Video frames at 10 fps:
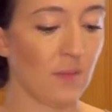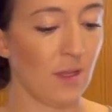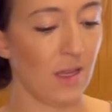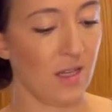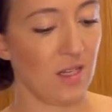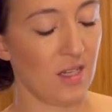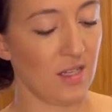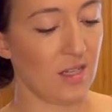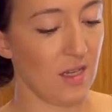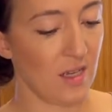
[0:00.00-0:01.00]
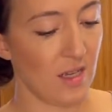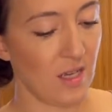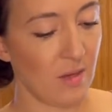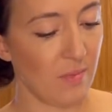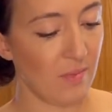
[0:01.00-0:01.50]
Just
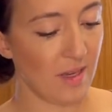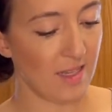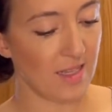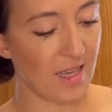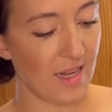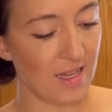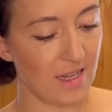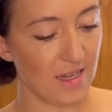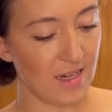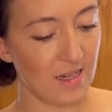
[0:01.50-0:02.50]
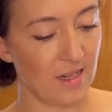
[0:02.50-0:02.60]
mix that in.